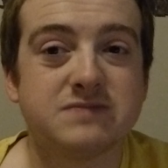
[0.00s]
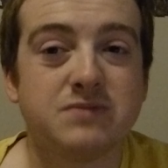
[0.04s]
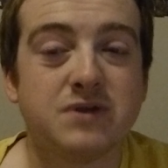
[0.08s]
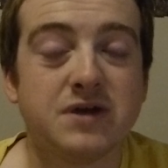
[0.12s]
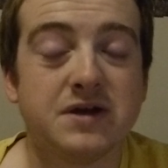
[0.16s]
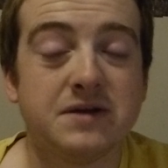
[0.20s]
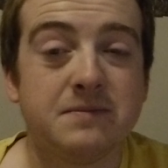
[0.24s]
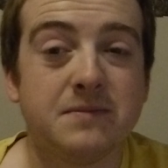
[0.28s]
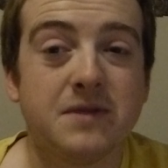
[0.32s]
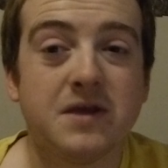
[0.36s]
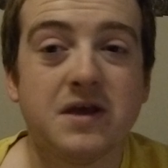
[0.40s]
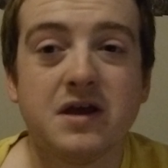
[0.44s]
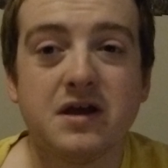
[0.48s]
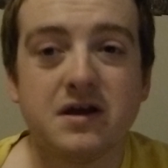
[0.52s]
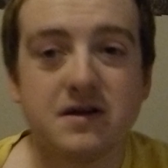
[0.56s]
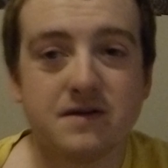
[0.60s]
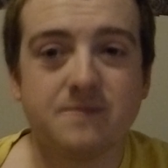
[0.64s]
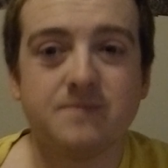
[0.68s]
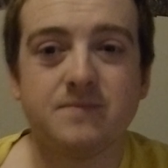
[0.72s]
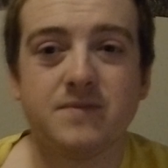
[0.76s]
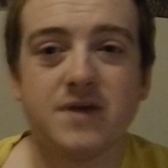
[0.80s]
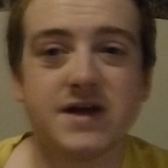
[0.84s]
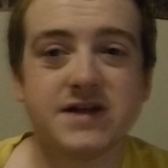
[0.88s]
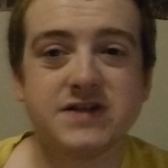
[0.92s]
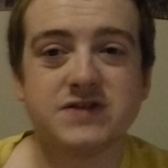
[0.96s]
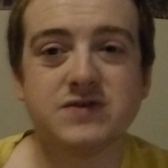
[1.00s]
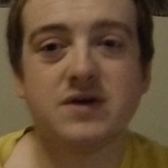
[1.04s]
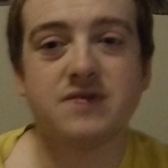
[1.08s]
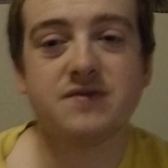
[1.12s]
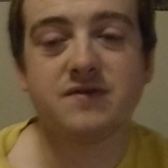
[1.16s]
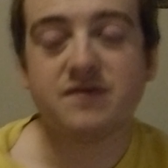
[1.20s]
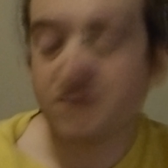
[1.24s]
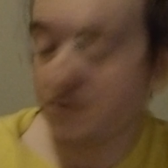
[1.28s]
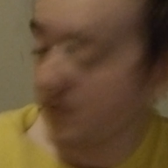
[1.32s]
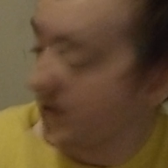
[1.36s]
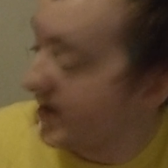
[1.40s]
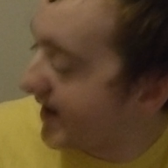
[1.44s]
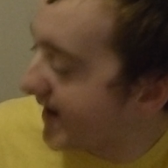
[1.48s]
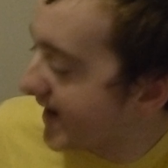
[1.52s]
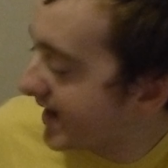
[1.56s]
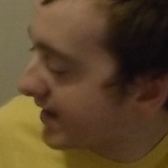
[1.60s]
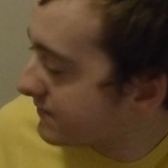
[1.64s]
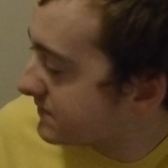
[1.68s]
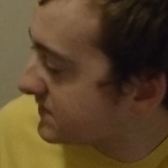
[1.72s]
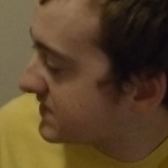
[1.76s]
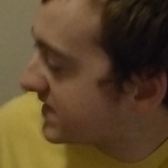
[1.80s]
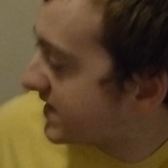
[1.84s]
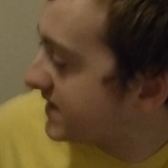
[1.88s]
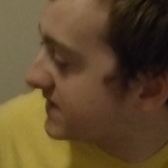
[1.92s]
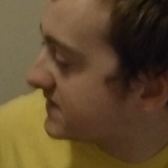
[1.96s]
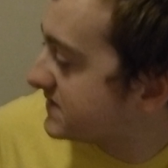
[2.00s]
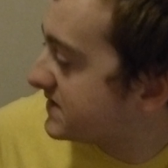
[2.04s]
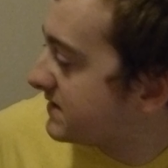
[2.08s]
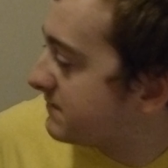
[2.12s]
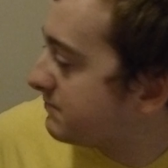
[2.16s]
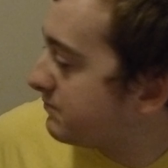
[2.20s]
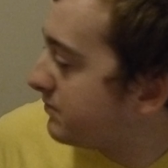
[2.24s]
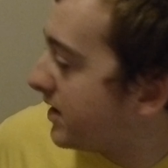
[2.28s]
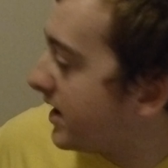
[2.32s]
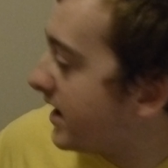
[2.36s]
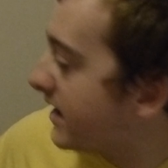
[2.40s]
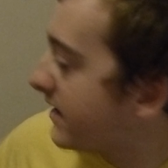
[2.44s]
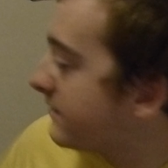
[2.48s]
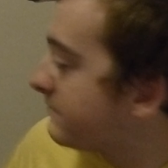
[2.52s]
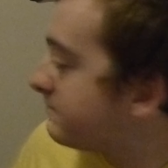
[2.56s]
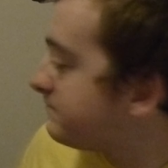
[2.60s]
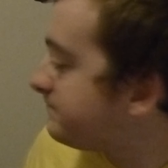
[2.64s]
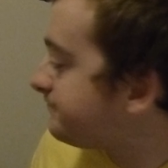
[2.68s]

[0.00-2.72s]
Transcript: But I do have a few items that I did buy